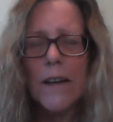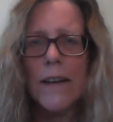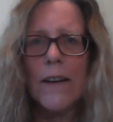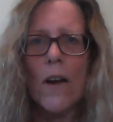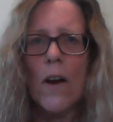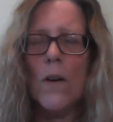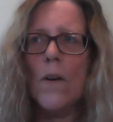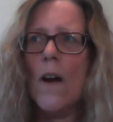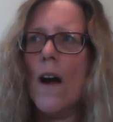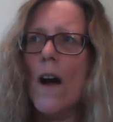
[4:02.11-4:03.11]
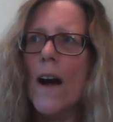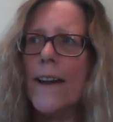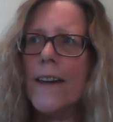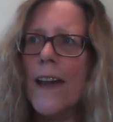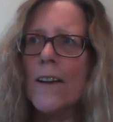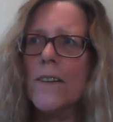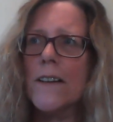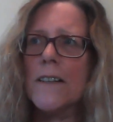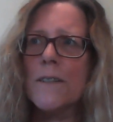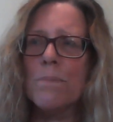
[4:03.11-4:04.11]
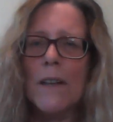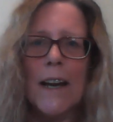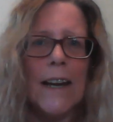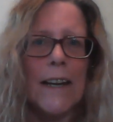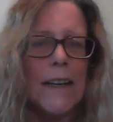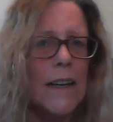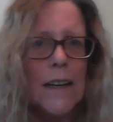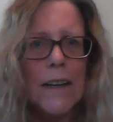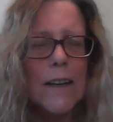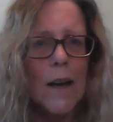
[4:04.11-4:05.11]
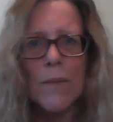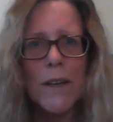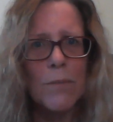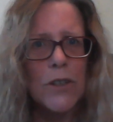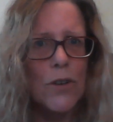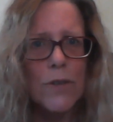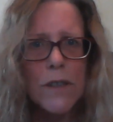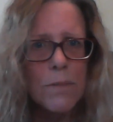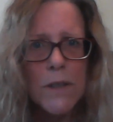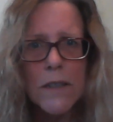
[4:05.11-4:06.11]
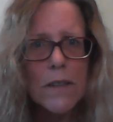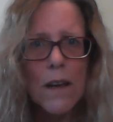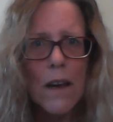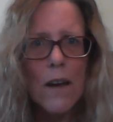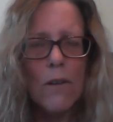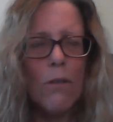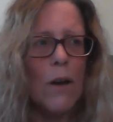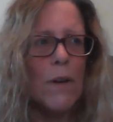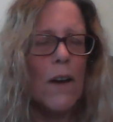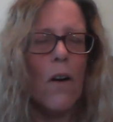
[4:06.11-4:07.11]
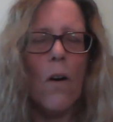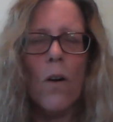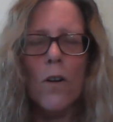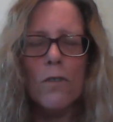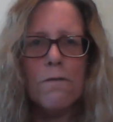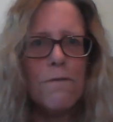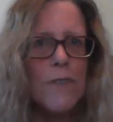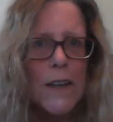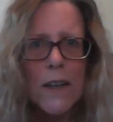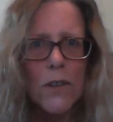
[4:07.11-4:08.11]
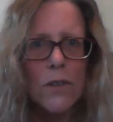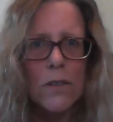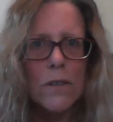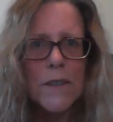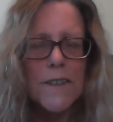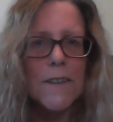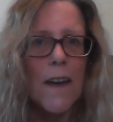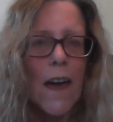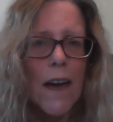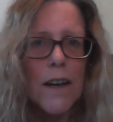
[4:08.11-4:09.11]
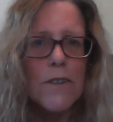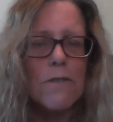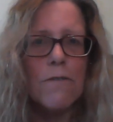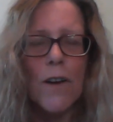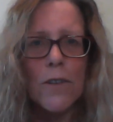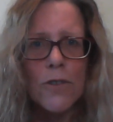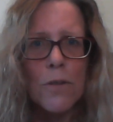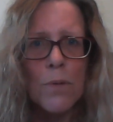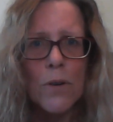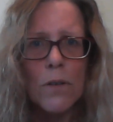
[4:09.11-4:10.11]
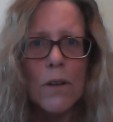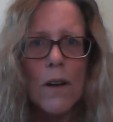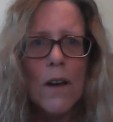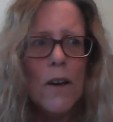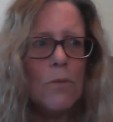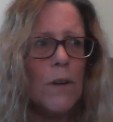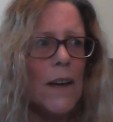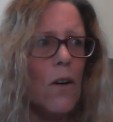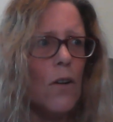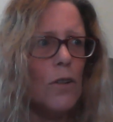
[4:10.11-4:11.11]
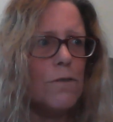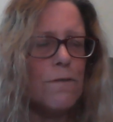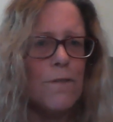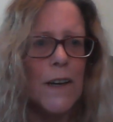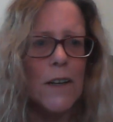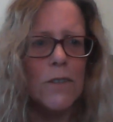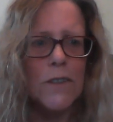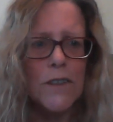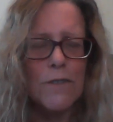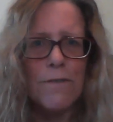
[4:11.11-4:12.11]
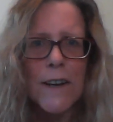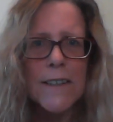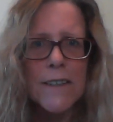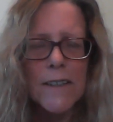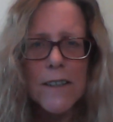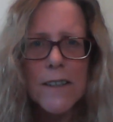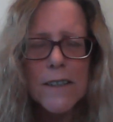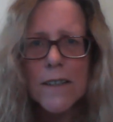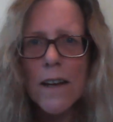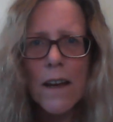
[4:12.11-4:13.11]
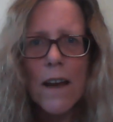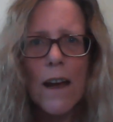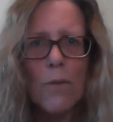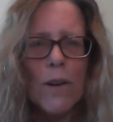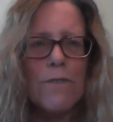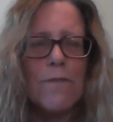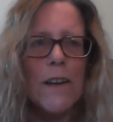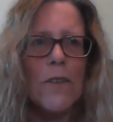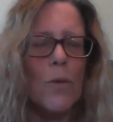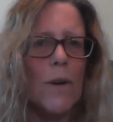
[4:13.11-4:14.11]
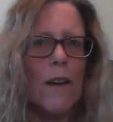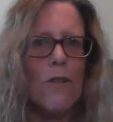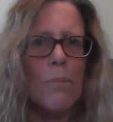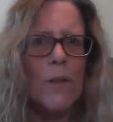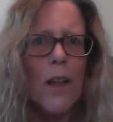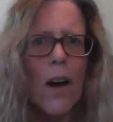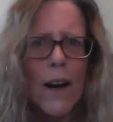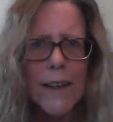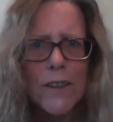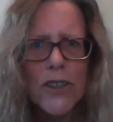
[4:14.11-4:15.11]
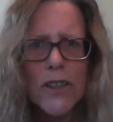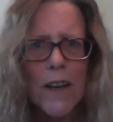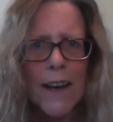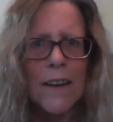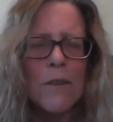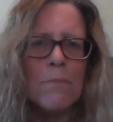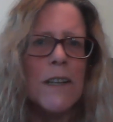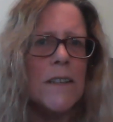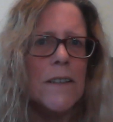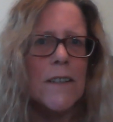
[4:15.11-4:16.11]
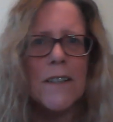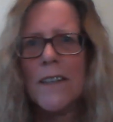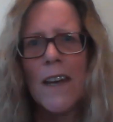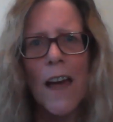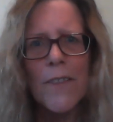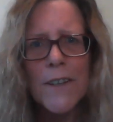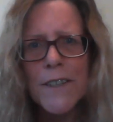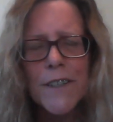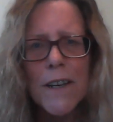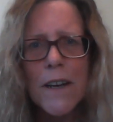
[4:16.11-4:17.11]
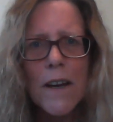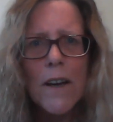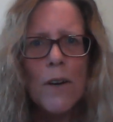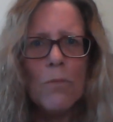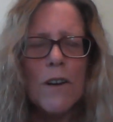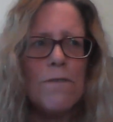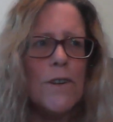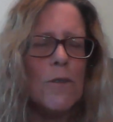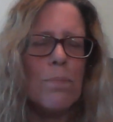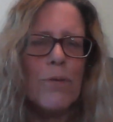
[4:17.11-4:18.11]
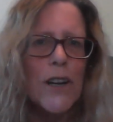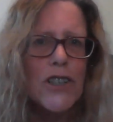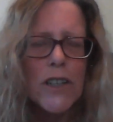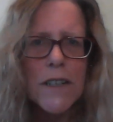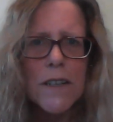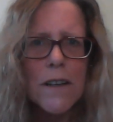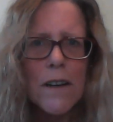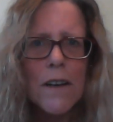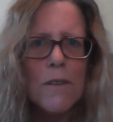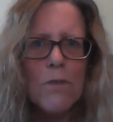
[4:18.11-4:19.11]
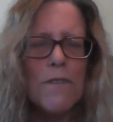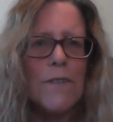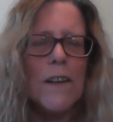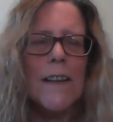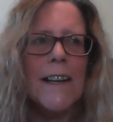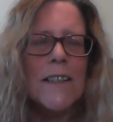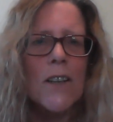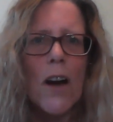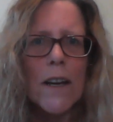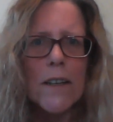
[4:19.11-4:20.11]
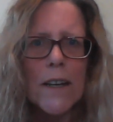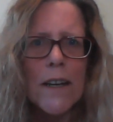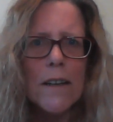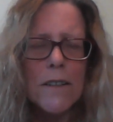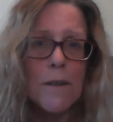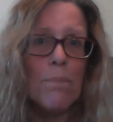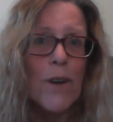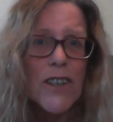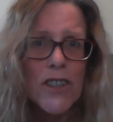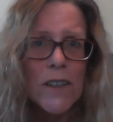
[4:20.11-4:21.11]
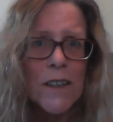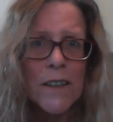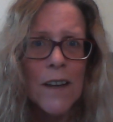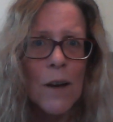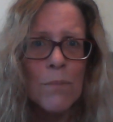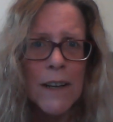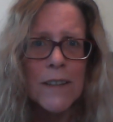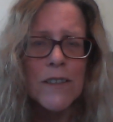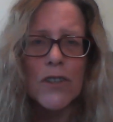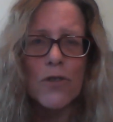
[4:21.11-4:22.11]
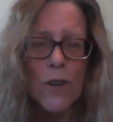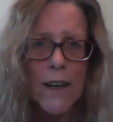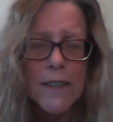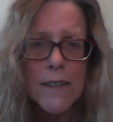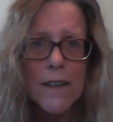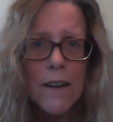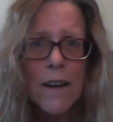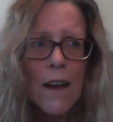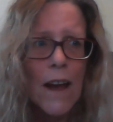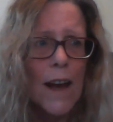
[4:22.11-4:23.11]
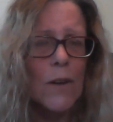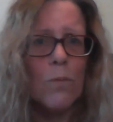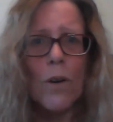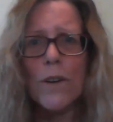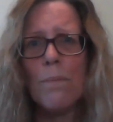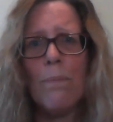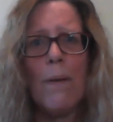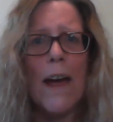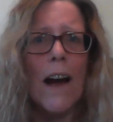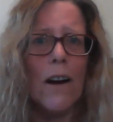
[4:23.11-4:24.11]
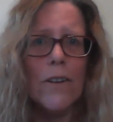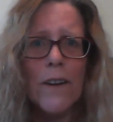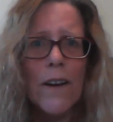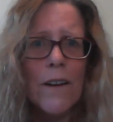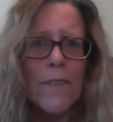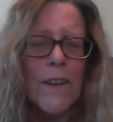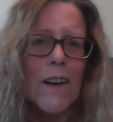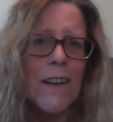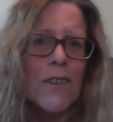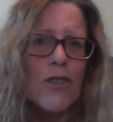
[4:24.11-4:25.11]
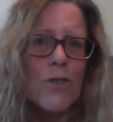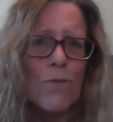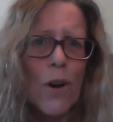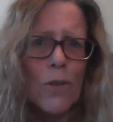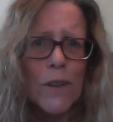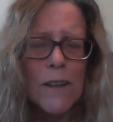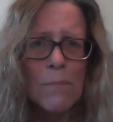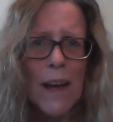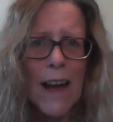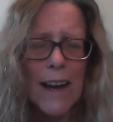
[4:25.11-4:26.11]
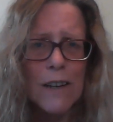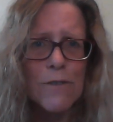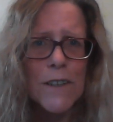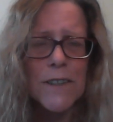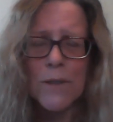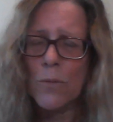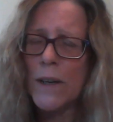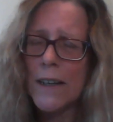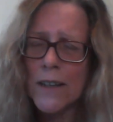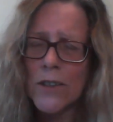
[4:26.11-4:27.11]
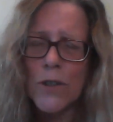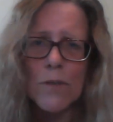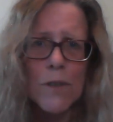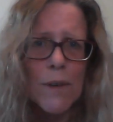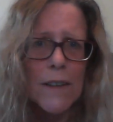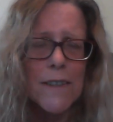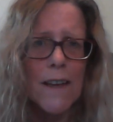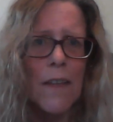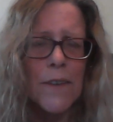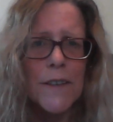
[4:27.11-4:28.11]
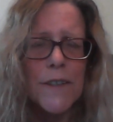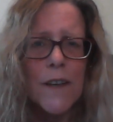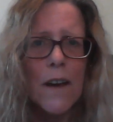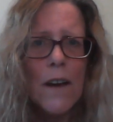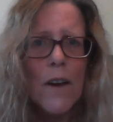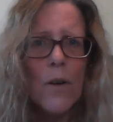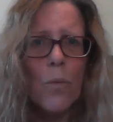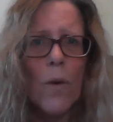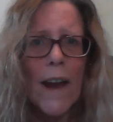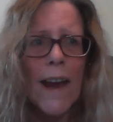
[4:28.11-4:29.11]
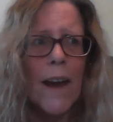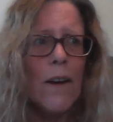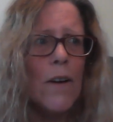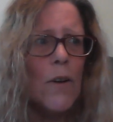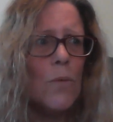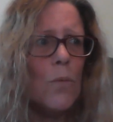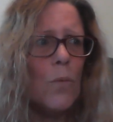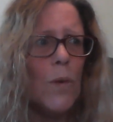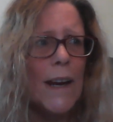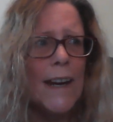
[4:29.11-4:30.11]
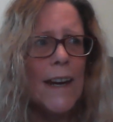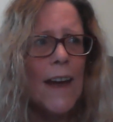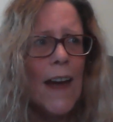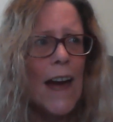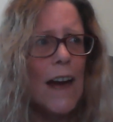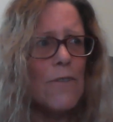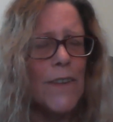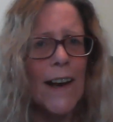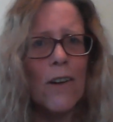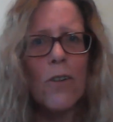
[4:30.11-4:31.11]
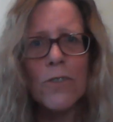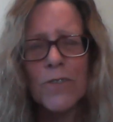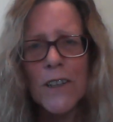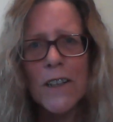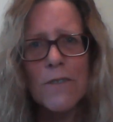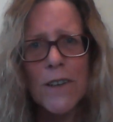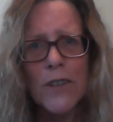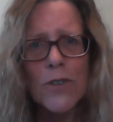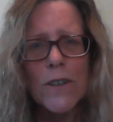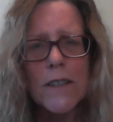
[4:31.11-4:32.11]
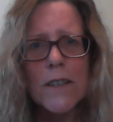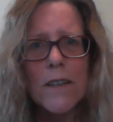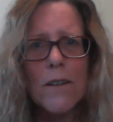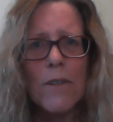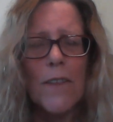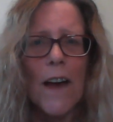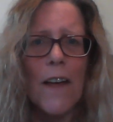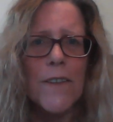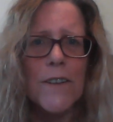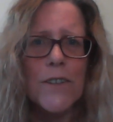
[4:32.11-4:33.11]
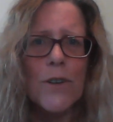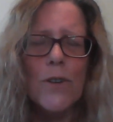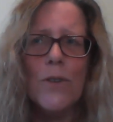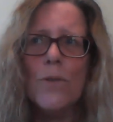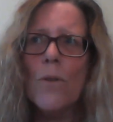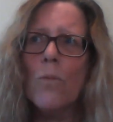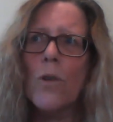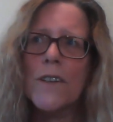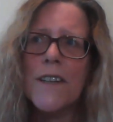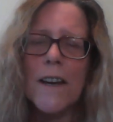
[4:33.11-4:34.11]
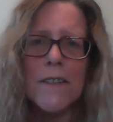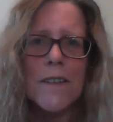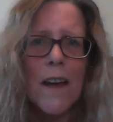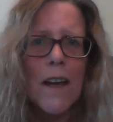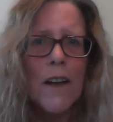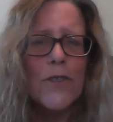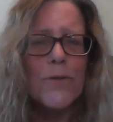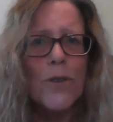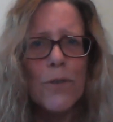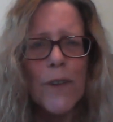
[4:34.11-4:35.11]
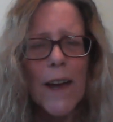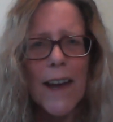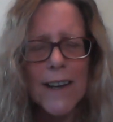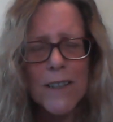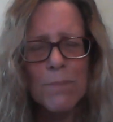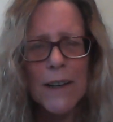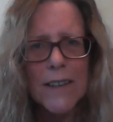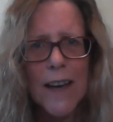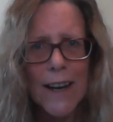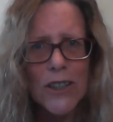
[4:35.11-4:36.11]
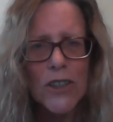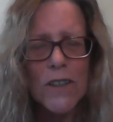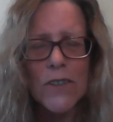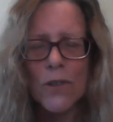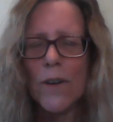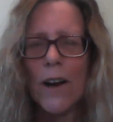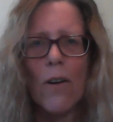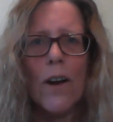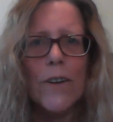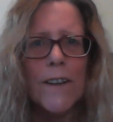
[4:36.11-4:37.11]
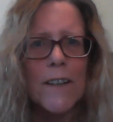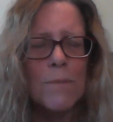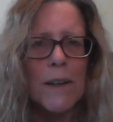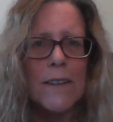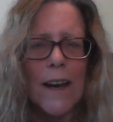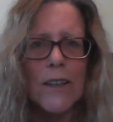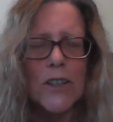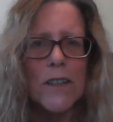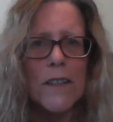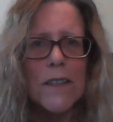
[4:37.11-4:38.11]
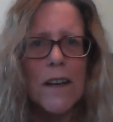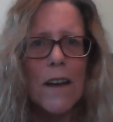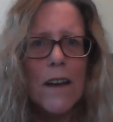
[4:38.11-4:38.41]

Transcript: You know, I cannot explain coming up to Christmas where we all feel scared, vulnerable, we all feel defenseless, we feel that we are obliged and committed to see others, we feel pressured we feel anxiety, depression can come in, stress. And what about the controlling behaviors that we can do as well as others, where we have that conflict of interest with others who want us through their expectations or our own expectations